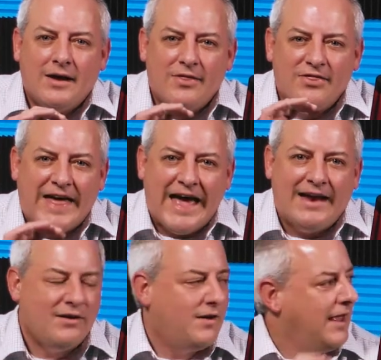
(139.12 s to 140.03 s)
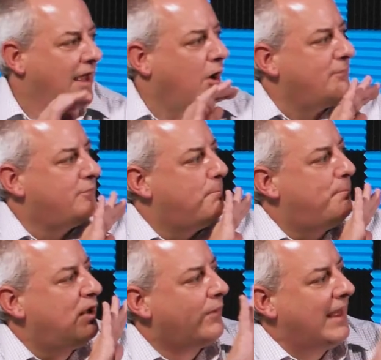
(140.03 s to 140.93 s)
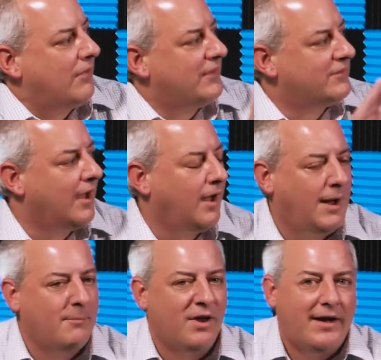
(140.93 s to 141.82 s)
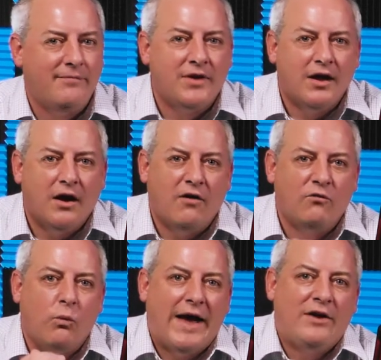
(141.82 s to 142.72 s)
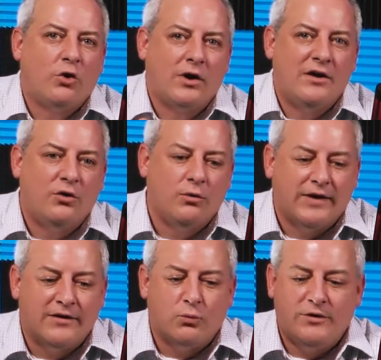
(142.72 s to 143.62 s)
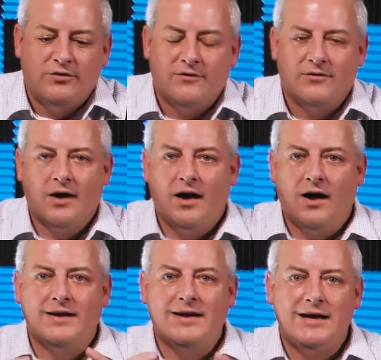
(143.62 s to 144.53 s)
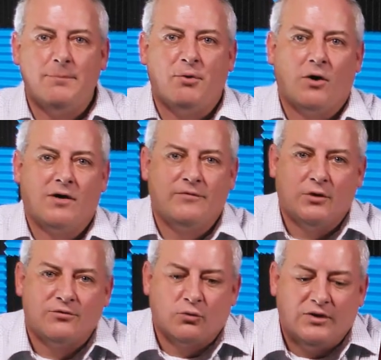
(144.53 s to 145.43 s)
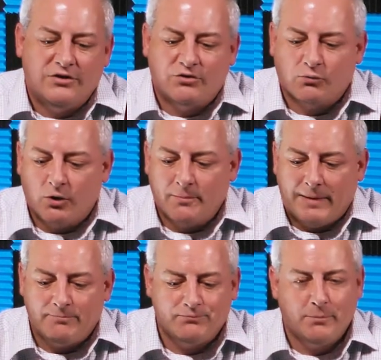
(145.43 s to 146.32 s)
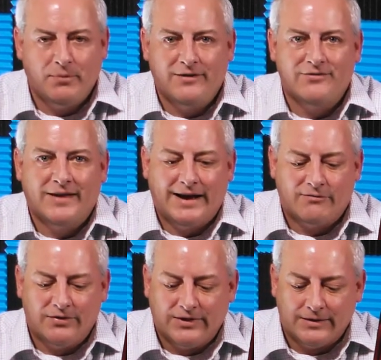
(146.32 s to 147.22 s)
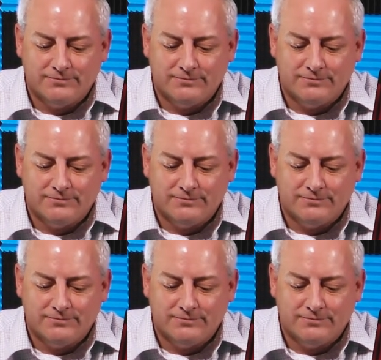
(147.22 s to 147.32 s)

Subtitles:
That helps build out the timeline of when you're going to do things, which is a key part of your strategic roadmap, but it's not everything.